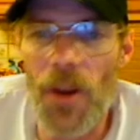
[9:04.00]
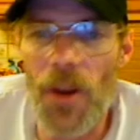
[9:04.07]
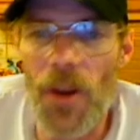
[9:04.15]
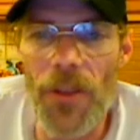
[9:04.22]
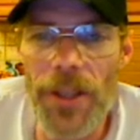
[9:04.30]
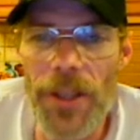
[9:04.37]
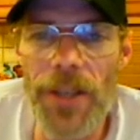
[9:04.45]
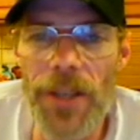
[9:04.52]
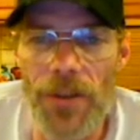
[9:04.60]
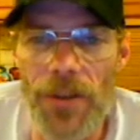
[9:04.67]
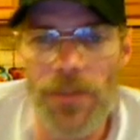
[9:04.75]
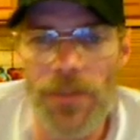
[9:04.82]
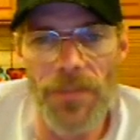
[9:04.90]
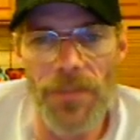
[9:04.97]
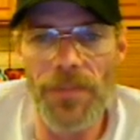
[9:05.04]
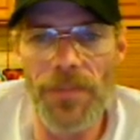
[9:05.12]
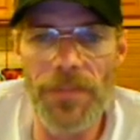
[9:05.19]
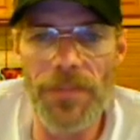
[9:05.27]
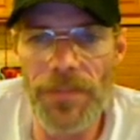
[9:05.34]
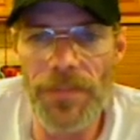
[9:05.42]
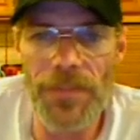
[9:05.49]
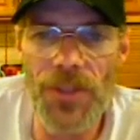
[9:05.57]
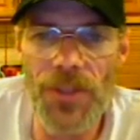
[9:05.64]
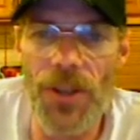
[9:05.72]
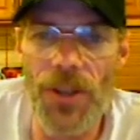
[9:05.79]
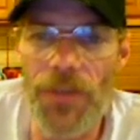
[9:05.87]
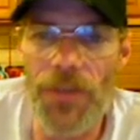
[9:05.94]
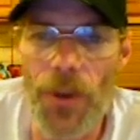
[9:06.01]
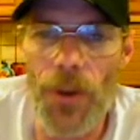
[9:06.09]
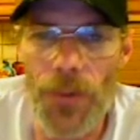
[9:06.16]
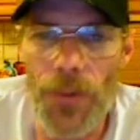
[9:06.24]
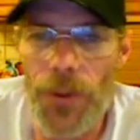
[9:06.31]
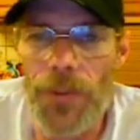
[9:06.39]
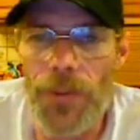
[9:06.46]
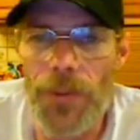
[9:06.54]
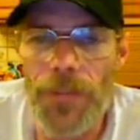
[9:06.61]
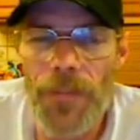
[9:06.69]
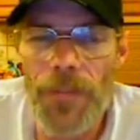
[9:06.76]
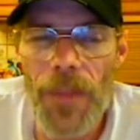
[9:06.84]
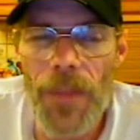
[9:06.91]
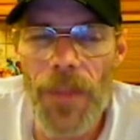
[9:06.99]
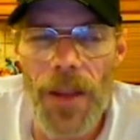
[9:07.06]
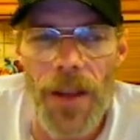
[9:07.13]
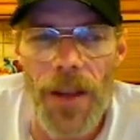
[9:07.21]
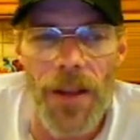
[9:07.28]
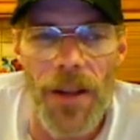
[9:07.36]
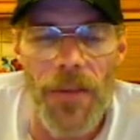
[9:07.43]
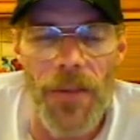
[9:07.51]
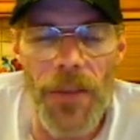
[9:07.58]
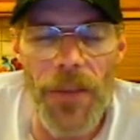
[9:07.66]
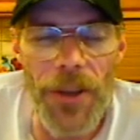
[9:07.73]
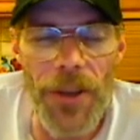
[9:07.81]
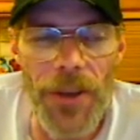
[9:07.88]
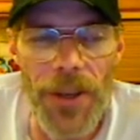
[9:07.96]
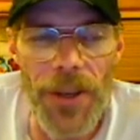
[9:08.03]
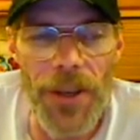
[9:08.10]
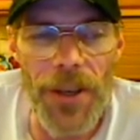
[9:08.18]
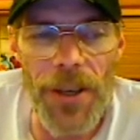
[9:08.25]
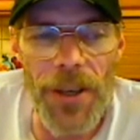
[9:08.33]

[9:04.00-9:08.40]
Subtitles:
all the legal stuff go through. Then